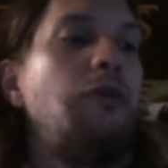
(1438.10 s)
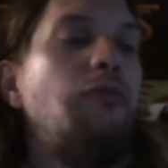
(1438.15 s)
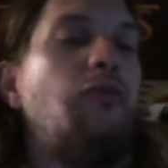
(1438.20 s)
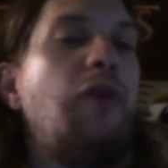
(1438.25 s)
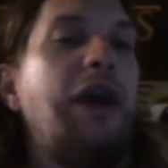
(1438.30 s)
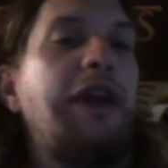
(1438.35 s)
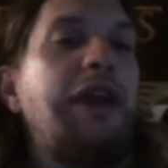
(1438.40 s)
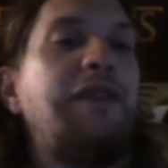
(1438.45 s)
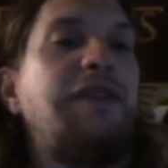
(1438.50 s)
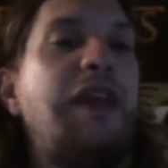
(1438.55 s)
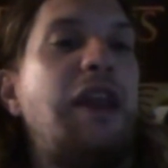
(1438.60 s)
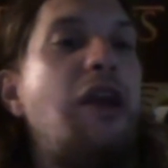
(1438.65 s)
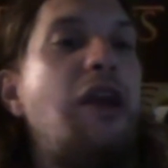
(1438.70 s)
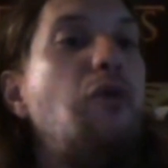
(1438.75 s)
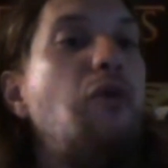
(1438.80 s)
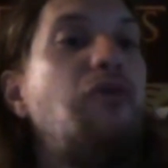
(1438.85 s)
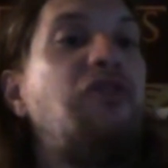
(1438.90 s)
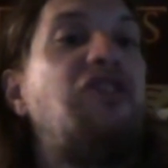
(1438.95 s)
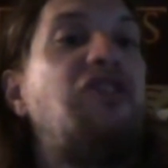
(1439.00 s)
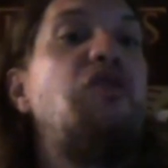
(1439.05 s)
like they
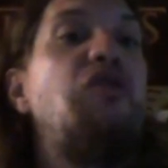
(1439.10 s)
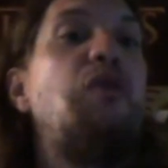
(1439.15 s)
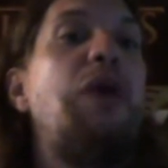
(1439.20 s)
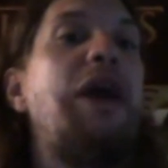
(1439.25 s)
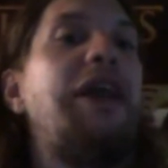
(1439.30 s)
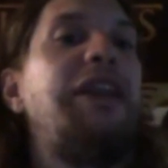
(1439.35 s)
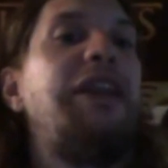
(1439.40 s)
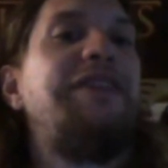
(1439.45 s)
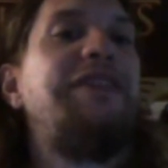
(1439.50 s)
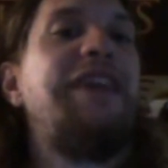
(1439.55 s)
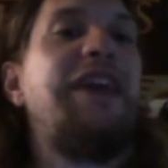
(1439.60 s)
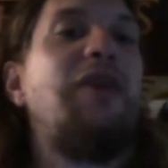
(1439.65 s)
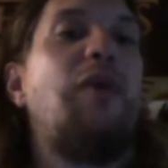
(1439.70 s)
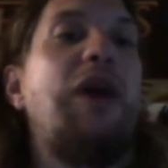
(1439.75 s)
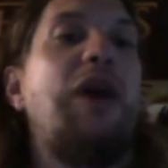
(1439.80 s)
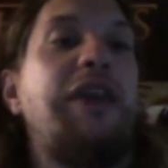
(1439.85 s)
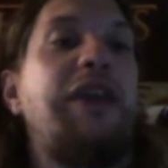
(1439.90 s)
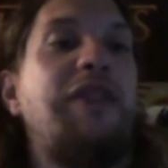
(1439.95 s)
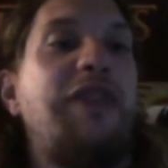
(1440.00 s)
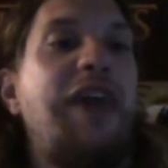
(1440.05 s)
don't do anything
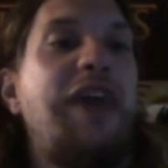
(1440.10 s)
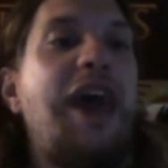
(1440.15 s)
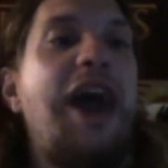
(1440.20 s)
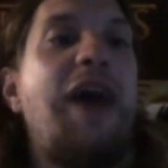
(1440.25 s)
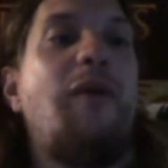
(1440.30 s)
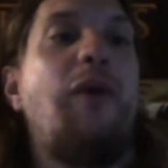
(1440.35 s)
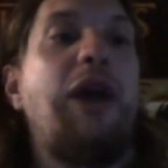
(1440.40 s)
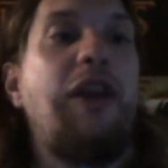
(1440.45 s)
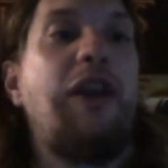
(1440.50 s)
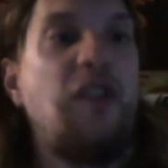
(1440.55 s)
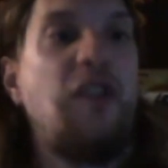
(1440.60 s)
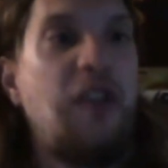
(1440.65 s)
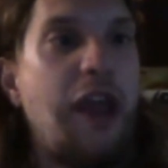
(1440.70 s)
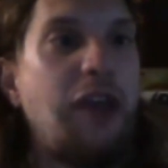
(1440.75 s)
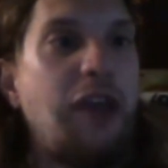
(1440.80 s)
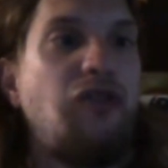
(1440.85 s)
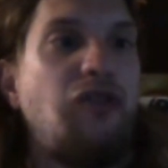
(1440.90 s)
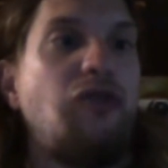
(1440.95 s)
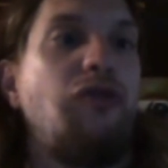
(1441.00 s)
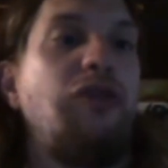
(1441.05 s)
like that, like
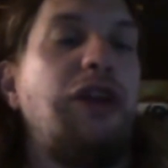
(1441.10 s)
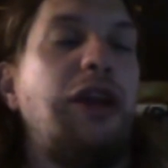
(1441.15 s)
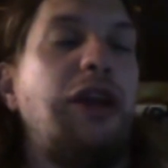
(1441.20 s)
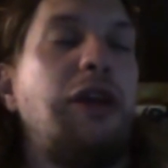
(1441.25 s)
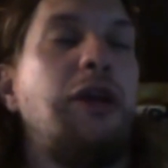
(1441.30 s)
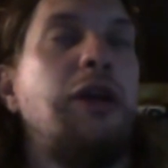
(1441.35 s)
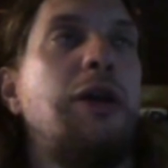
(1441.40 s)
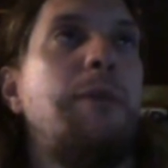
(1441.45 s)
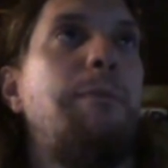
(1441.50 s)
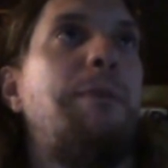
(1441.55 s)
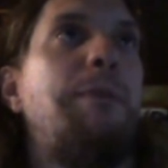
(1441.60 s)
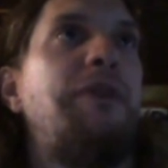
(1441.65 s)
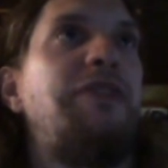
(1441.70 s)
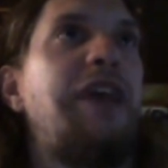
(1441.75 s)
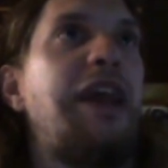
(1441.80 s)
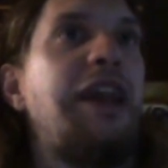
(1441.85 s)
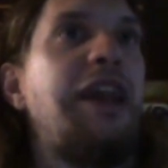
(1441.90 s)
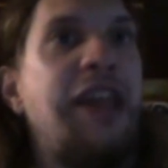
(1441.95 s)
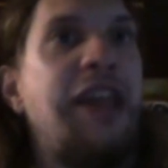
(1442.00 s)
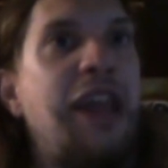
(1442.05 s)
sexually, but
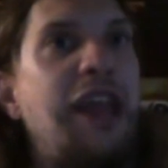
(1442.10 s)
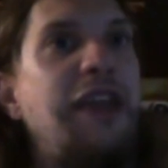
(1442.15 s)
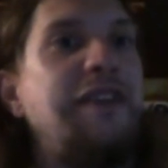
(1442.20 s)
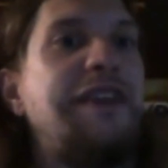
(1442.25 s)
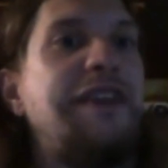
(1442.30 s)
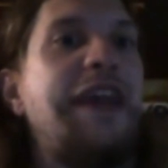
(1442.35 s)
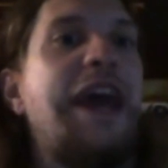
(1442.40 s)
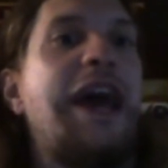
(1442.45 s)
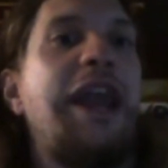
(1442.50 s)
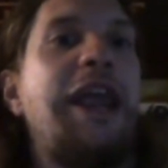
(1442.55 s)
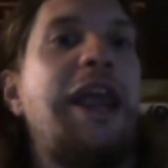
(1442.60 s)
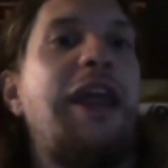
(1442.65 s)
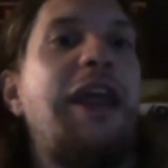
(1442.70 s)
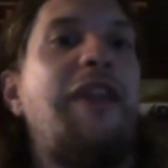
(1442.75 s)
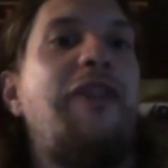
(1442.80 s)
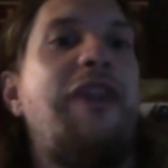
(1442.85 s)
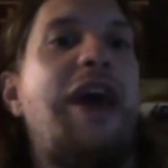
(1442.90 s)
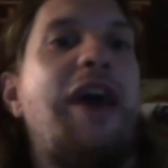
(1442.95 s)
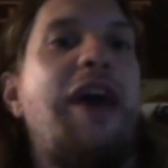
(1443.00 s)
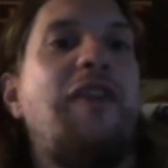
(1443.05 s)
they hint at it,
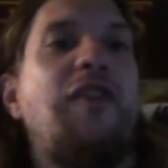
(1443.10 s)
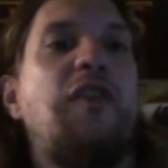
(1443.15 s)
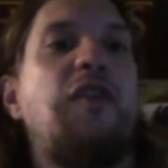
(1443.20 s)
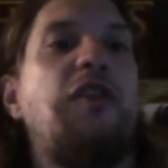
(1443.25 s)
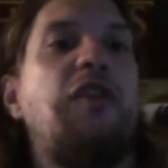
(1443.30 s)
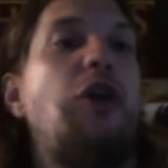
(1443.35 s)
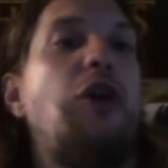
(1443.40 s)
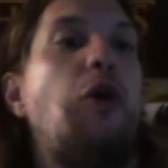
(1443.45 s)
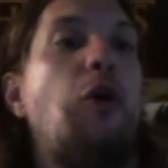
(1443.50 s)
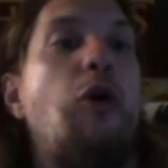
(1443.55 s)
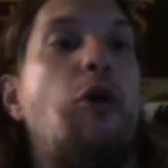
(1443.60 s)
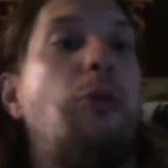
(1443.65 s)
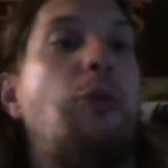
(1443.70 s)
and that's, you know,